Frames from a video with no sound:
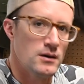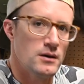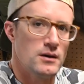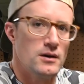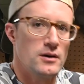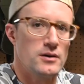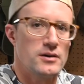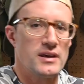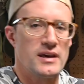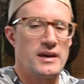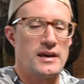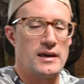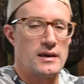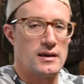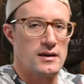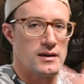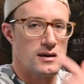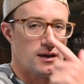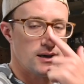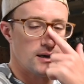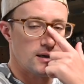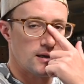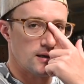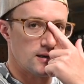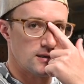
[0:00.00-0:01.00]
Okay,
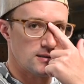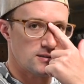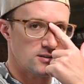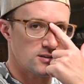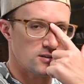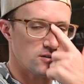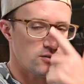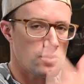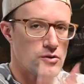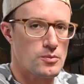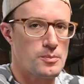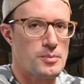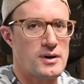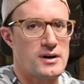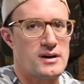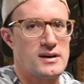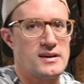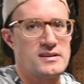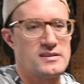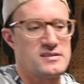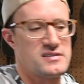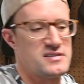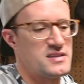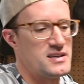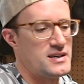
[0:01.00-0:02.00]
took a little
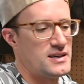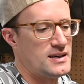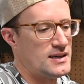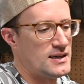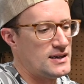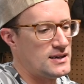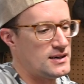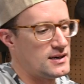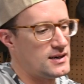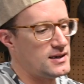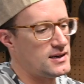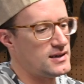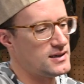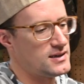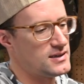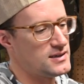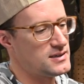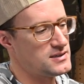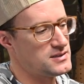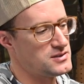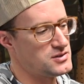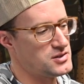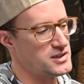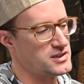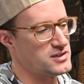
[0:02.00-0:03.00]
pause there,
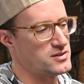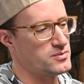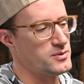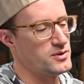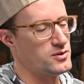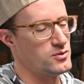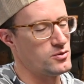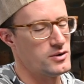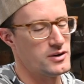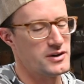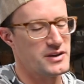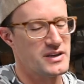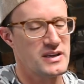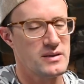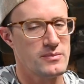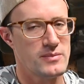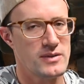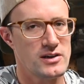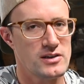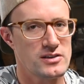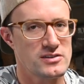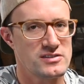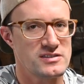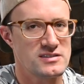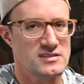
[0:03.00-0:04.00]
checked my work
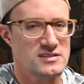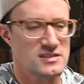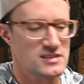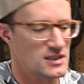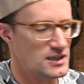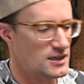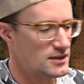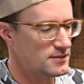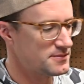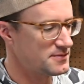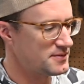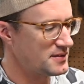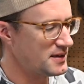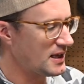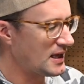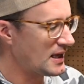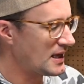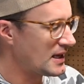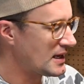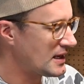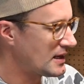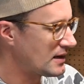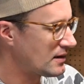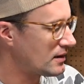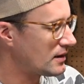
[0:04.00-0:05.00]
emails and stuff,
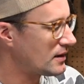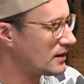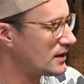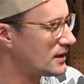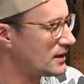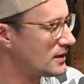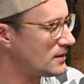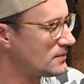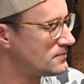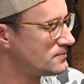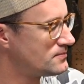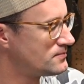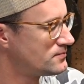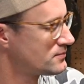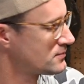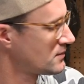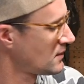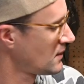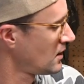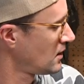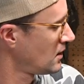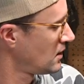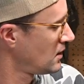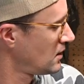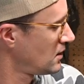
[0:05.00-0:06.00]
and I
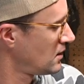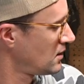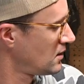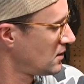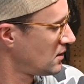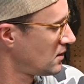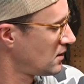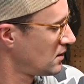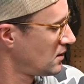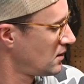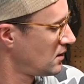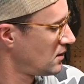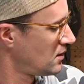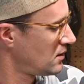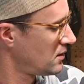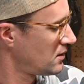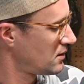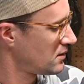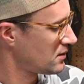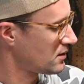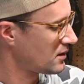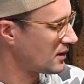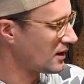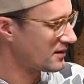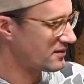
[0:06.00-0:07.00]

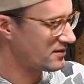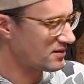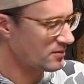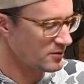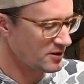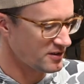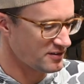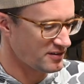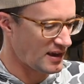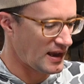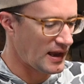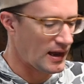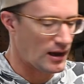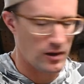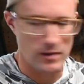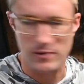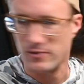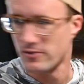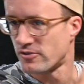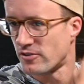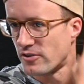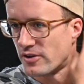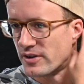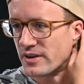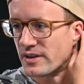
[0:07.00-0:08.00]
got a got some of this
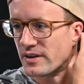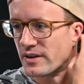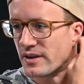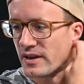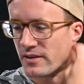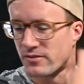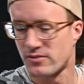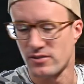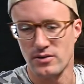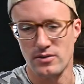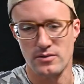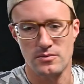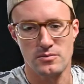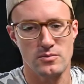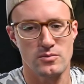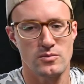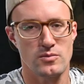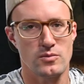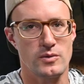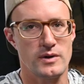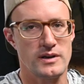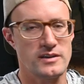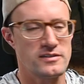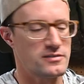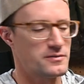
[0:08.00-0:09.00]
out so I didn't have to
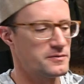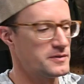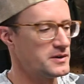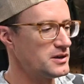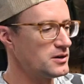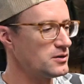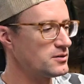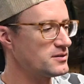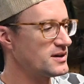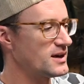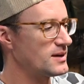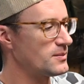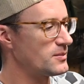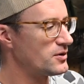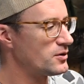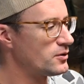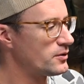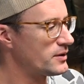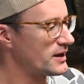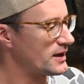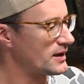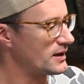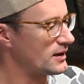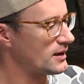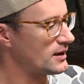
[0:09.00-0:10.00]
waste video time
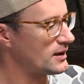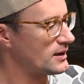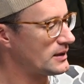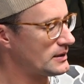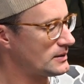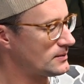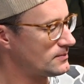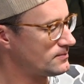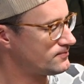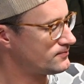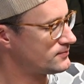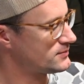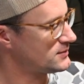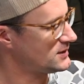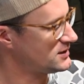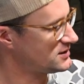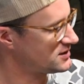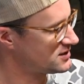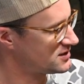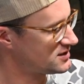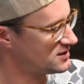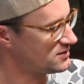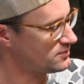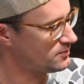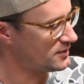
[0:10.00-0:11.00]
doing it.
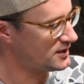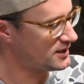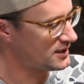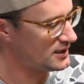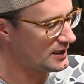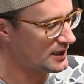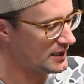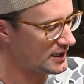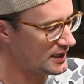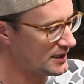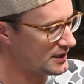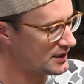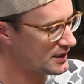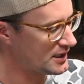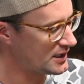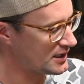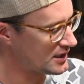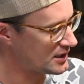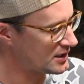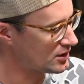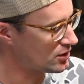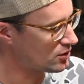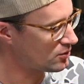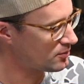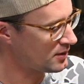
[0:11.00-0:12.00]
This is my
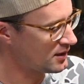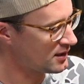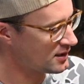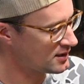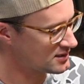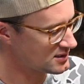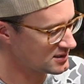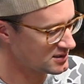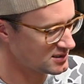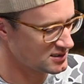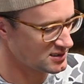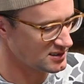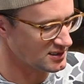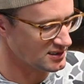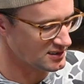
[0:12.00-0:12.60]
Yeti Go Box.